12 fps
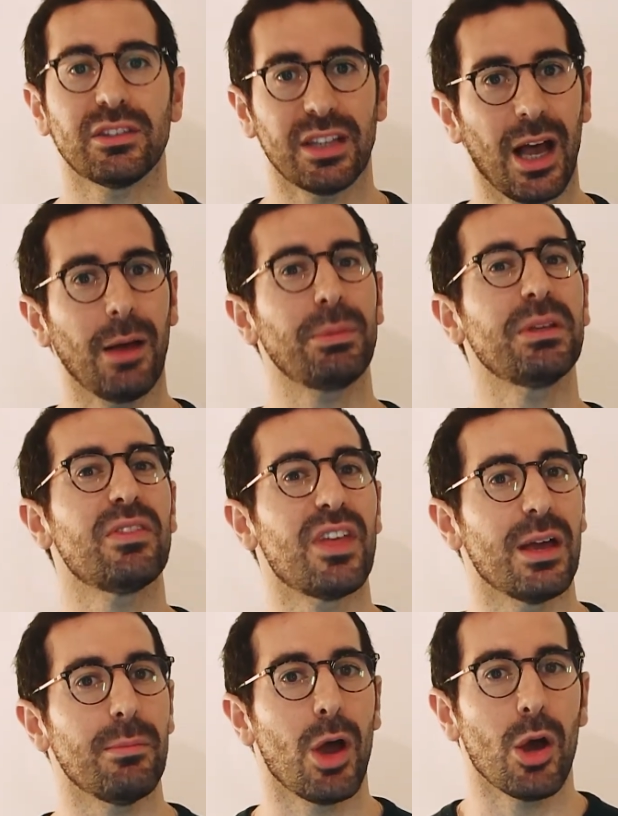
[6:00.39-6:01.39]
helping
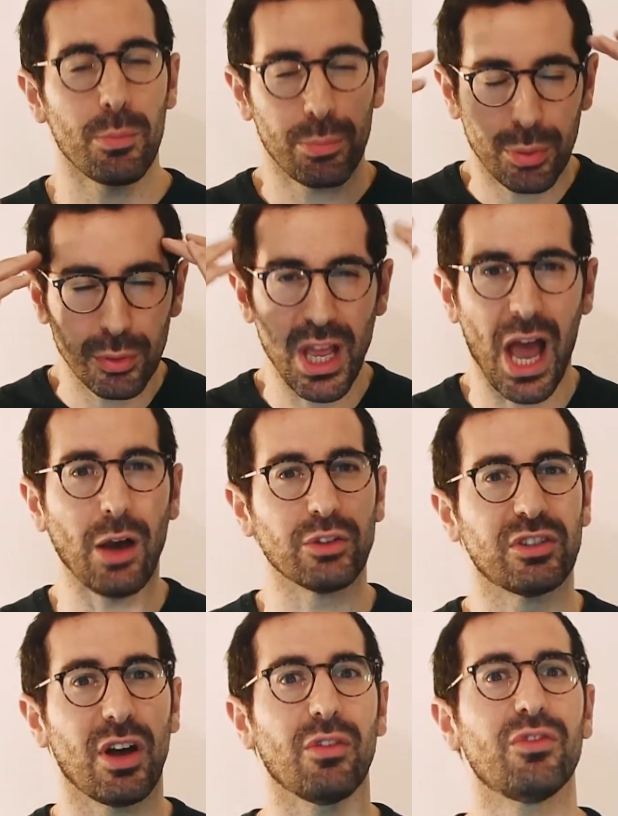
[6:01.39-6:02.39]
them put out
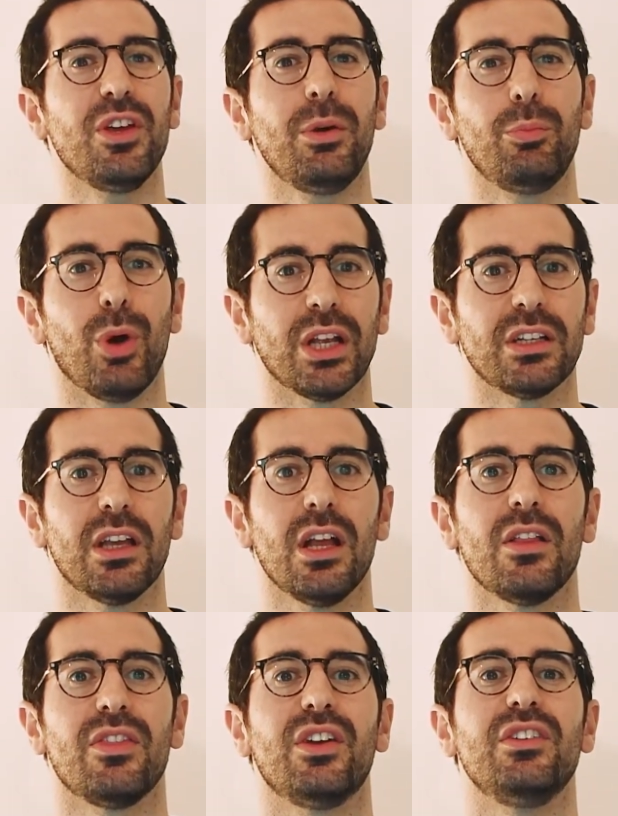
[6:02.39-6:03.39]
of their brain
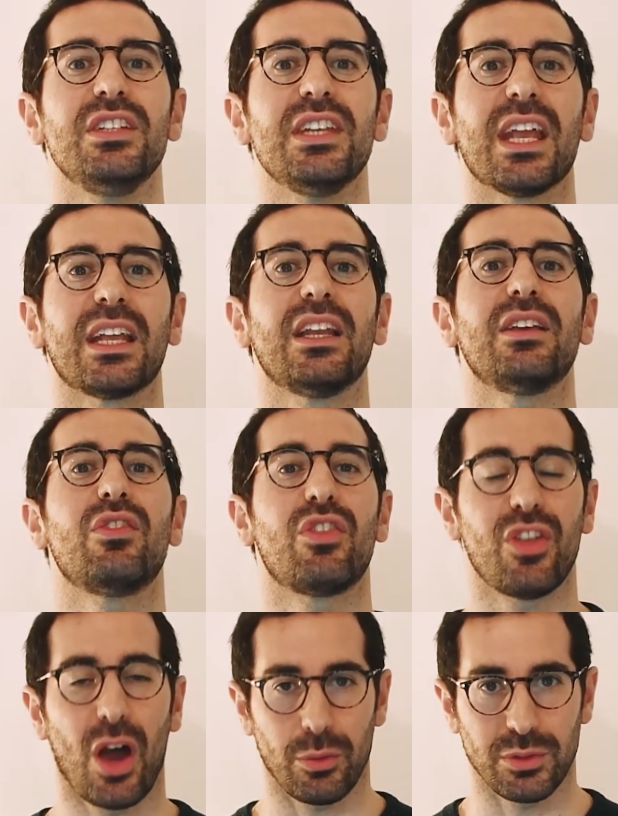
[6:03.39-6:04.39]
their negative
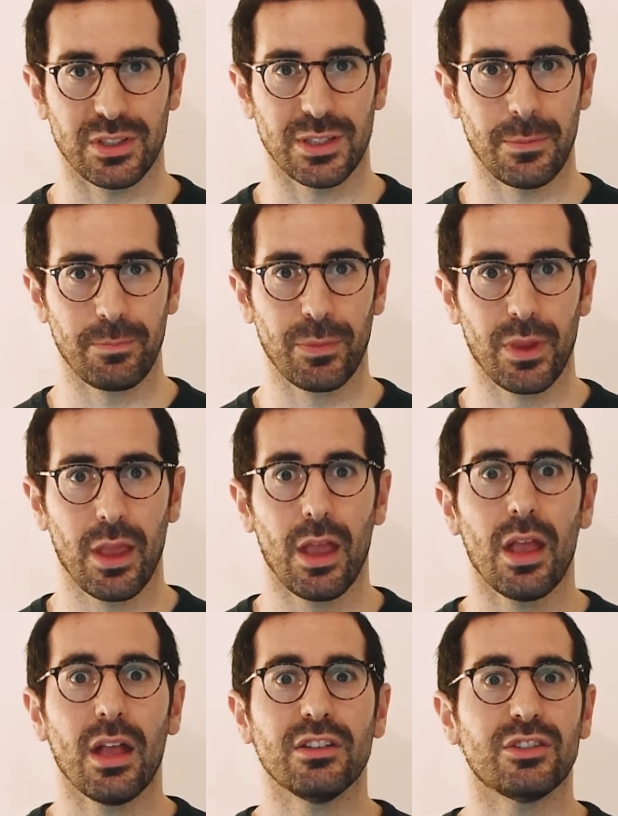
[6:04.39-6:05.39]
thoughts.
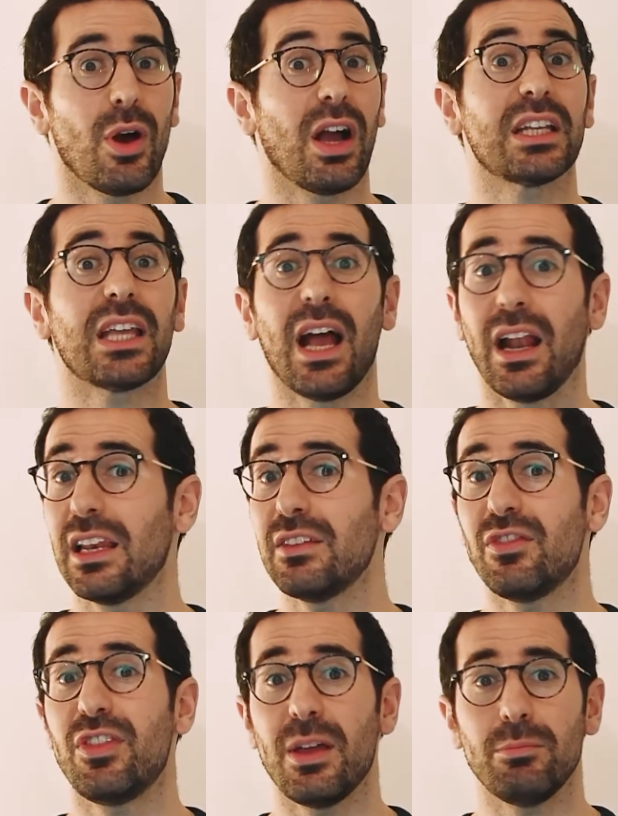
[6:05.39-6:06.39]
So I
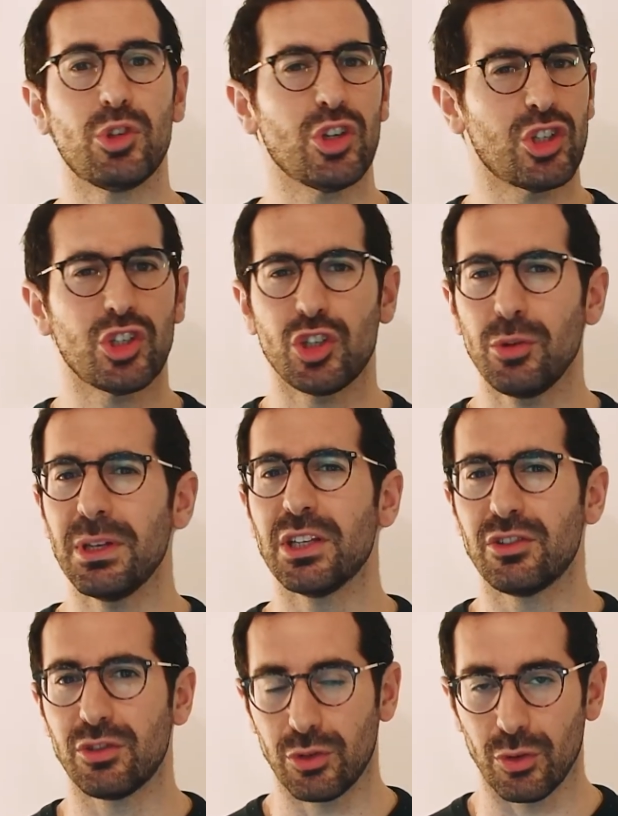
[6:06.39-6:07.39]
leave them just 2
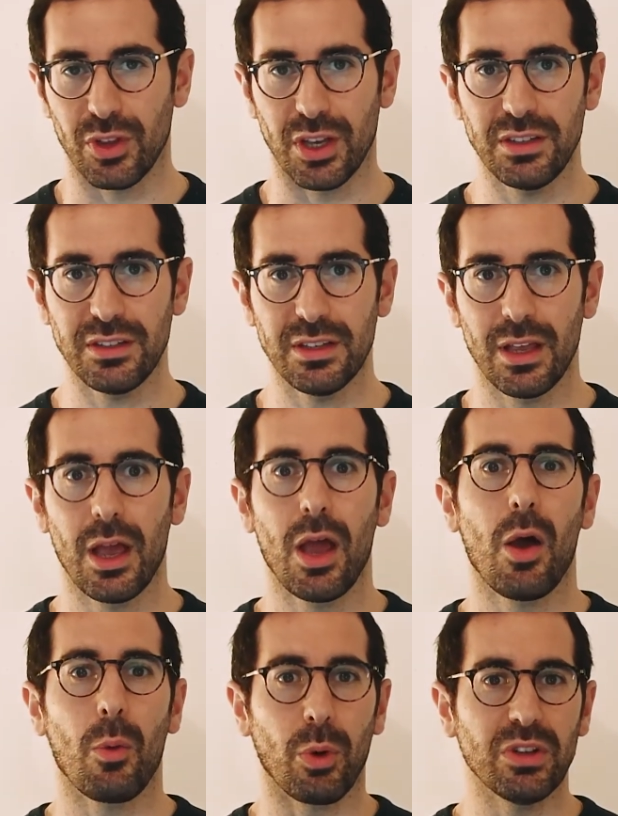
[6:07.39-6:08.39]
minutes to do this.
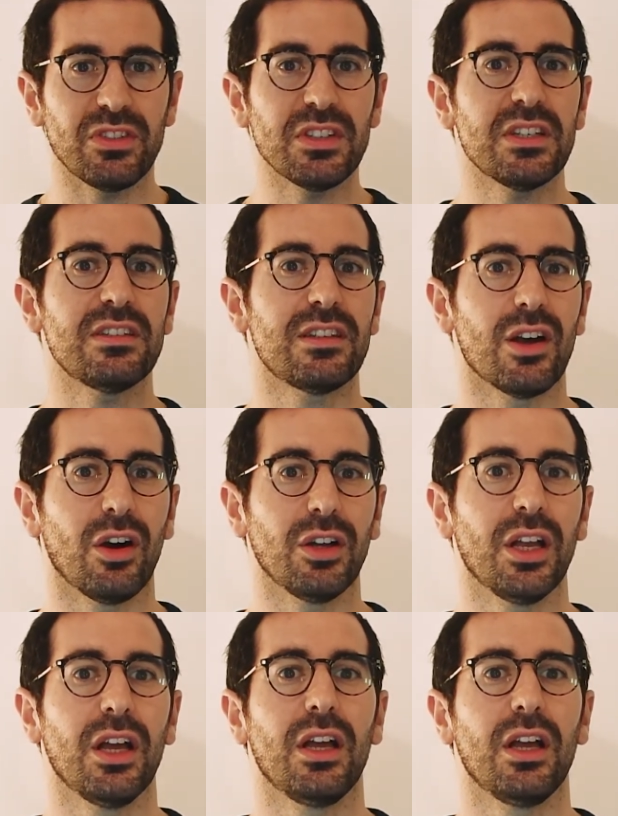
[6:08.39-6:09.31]
Once this is done,